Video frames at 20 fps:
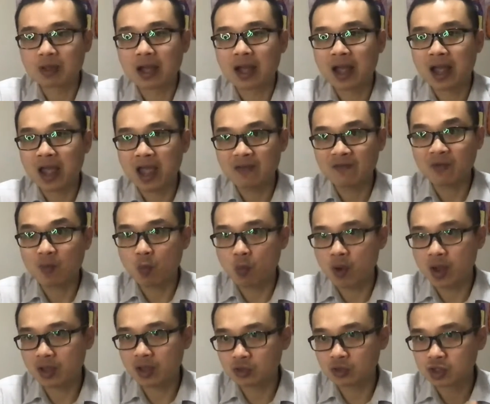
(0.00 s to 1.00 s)
I have a
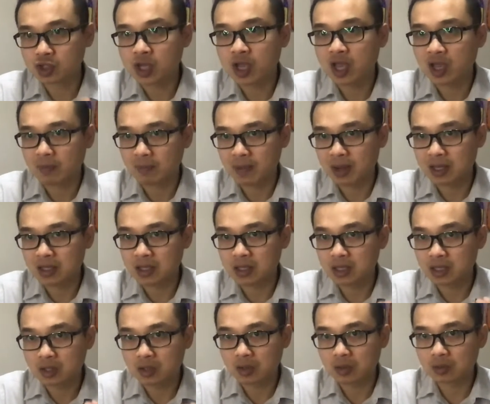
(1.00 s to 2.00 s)
way to check my
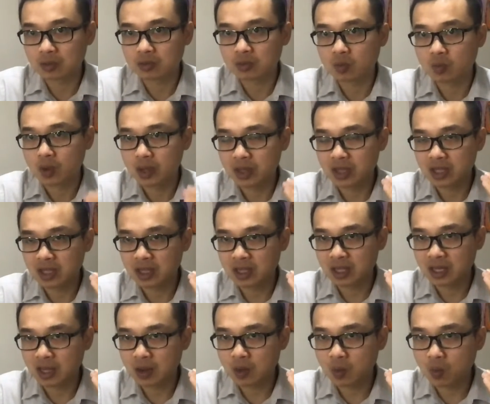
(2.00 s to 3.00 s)
needle whether
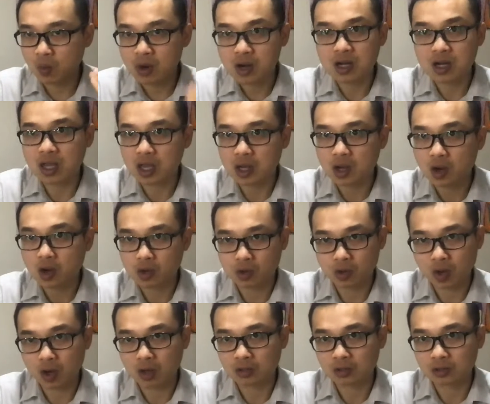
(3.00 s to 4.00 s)
they are working or
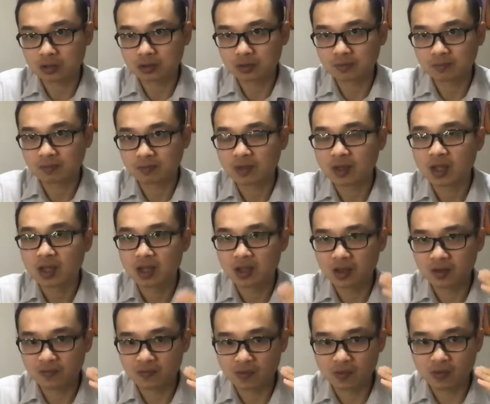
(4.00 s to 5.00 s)
not.
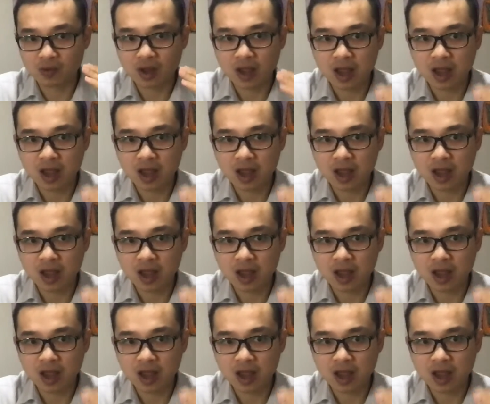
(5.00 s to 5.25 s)
If you